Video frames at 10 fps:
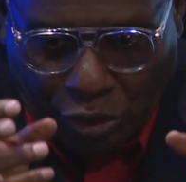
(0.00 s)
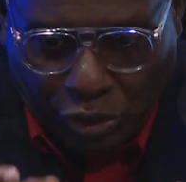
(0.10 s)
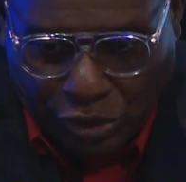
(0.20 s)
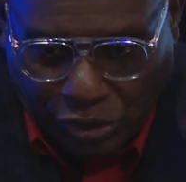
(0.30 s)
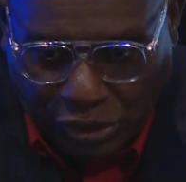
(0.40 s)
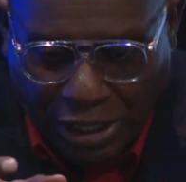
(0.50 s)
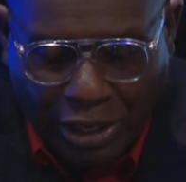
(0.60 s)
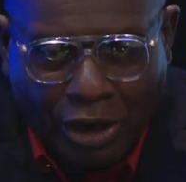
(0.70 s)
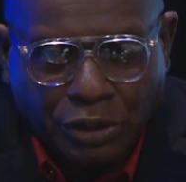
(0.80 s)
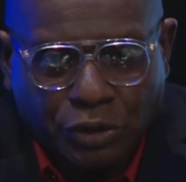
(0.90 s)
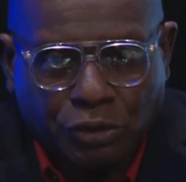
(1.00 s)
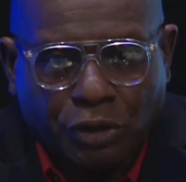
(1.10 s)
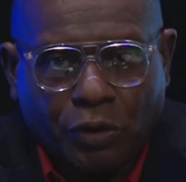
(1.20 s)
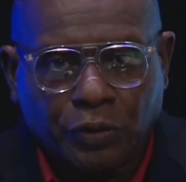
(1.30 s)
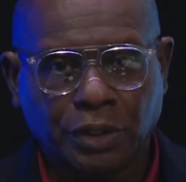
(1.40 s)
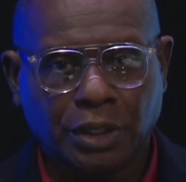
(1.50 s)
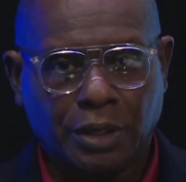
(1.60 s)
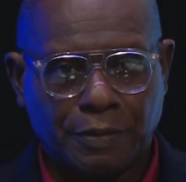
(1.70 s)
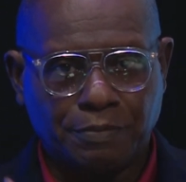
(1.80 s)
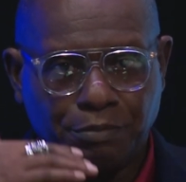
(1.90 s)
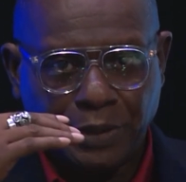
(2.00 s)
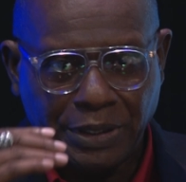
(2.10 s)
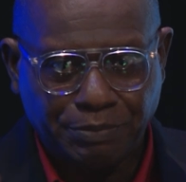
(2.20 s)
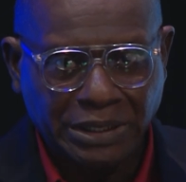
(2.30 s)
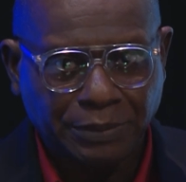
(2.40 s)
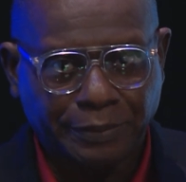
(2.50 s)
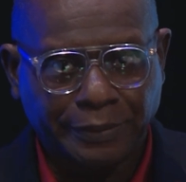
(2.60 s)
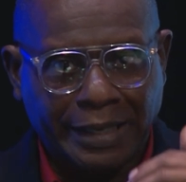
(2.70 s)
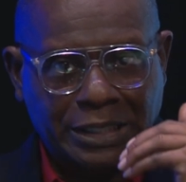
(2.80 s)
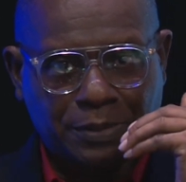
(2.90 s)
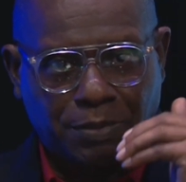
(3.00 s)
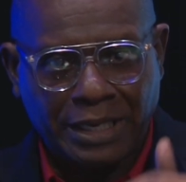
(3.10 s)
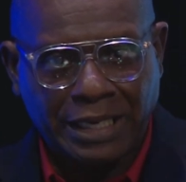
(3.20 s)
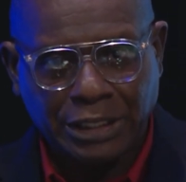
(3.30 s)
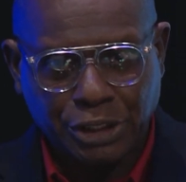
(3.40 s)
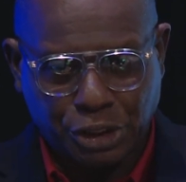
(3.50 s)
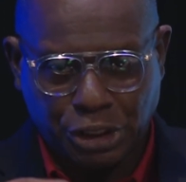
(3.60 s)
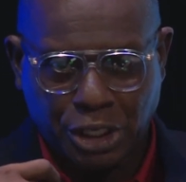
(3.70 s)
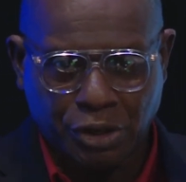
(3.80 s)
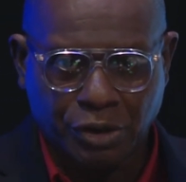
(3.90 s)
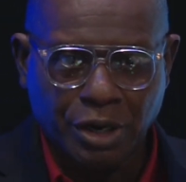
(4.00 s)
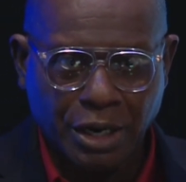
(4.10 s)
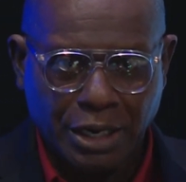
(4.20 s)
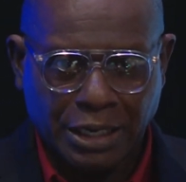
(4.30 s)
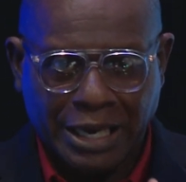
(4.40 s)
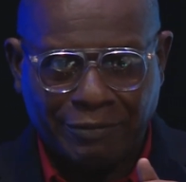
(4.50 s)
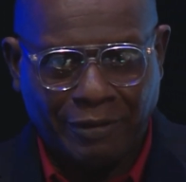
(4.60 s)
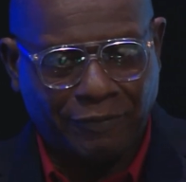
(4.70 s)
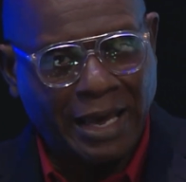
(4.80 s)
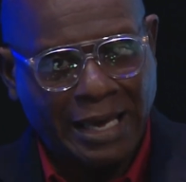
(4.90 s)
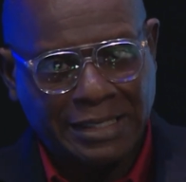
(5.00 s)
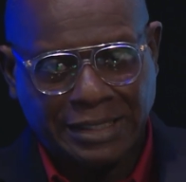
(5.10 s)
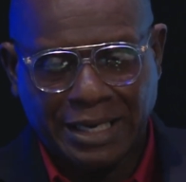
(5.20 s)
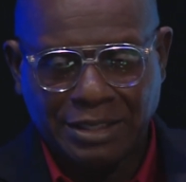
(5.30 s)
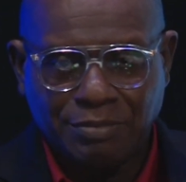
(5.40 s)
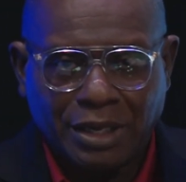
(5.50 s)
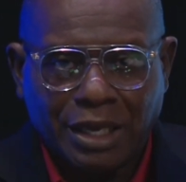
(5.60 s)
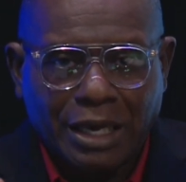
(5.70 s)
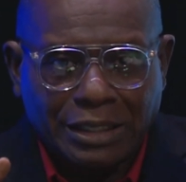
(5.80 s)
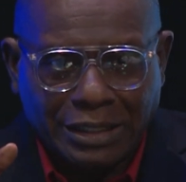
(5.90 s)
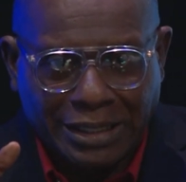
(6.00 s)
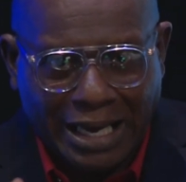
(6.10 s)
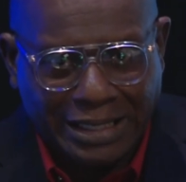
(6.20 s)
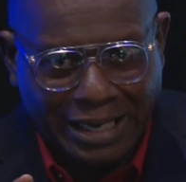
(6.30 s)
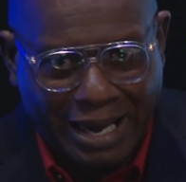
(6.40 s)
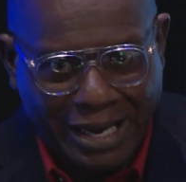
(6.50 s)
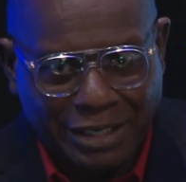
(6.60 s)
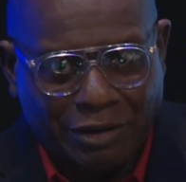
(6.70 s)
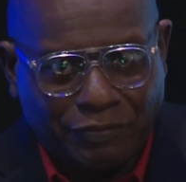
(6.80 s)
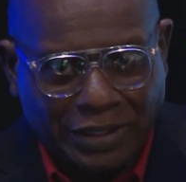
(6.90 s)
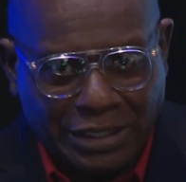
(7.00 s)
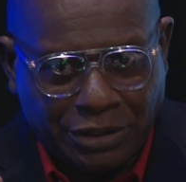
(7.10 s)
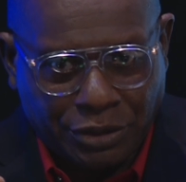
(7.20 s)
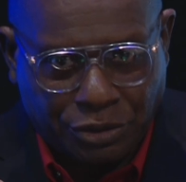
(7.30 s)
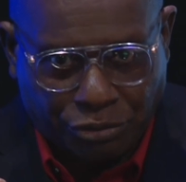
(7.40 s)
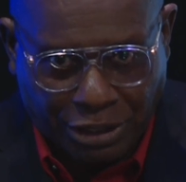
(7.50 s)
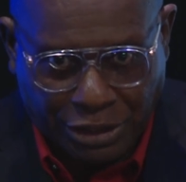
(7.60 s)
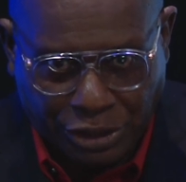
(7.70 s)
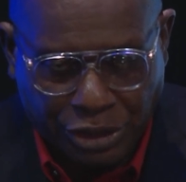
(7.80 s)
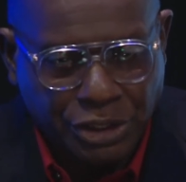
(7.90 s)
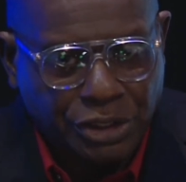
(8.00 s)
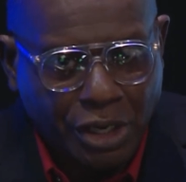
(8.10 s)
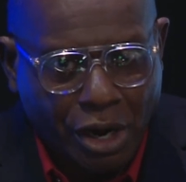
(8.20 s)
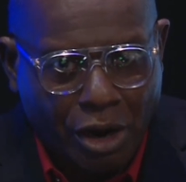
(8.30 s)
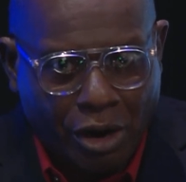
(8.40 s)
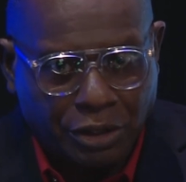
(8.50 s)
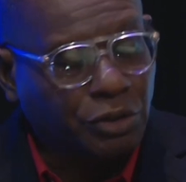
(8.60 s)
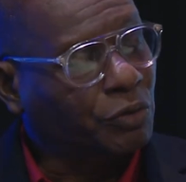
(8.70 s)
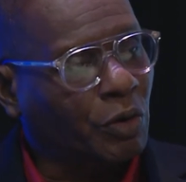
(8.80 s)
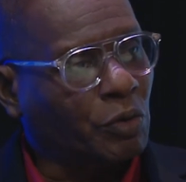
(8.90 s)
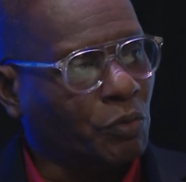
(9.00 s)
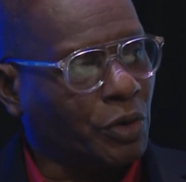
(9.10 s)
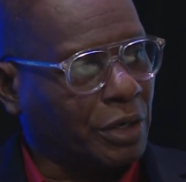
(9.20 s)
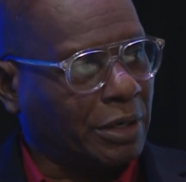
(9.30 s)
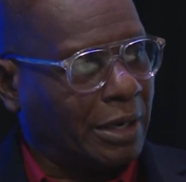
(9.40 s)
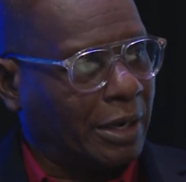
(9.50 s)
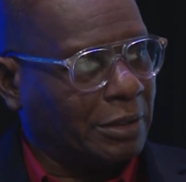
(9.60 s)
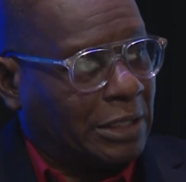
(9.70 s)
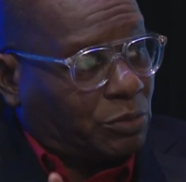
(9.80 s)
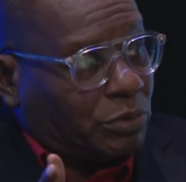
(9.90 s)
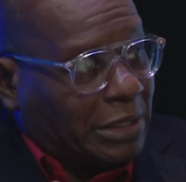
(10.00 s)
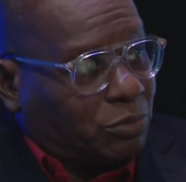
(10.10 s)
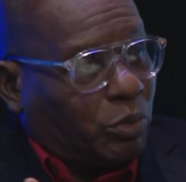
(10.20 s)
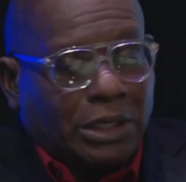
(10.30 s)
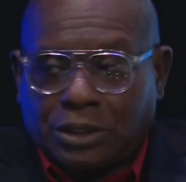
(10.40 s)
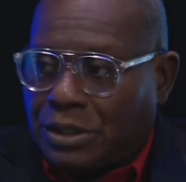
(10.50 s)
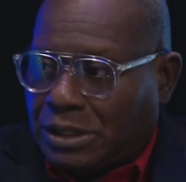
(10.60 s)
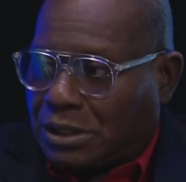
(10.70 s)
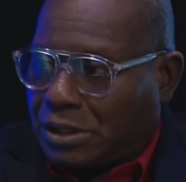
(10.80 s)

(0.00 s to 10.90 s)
stay on the ground, meet people, explain, share, give a flyer, send email. That kind of in the trenches, underground work, that's what does it.